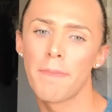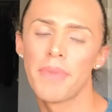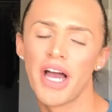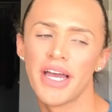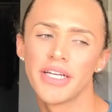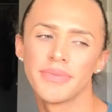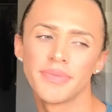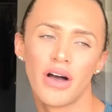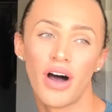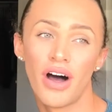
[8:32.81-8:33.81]
But
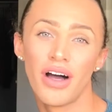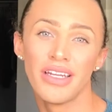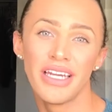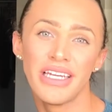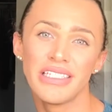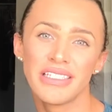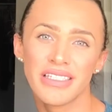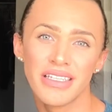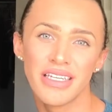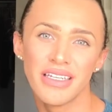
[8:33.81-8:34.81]

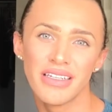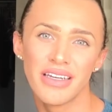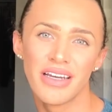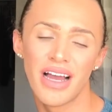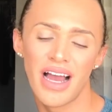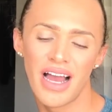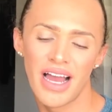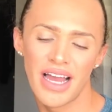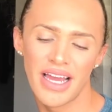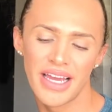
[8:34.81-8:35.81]
honestly,
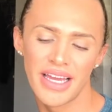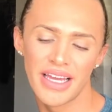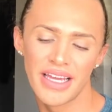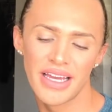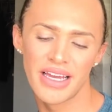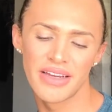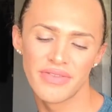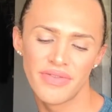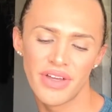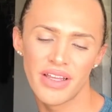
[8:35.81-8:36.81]
I
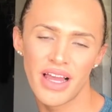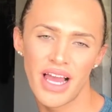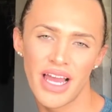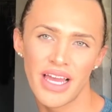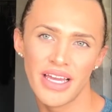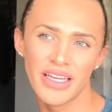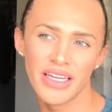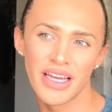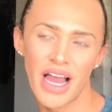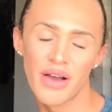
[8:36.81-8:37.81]
feel
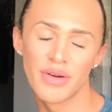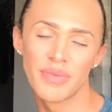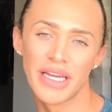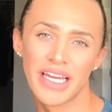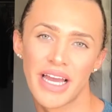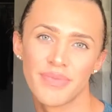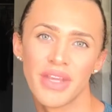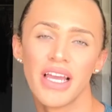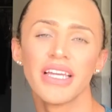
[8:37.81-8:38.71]
like I would pick Kim.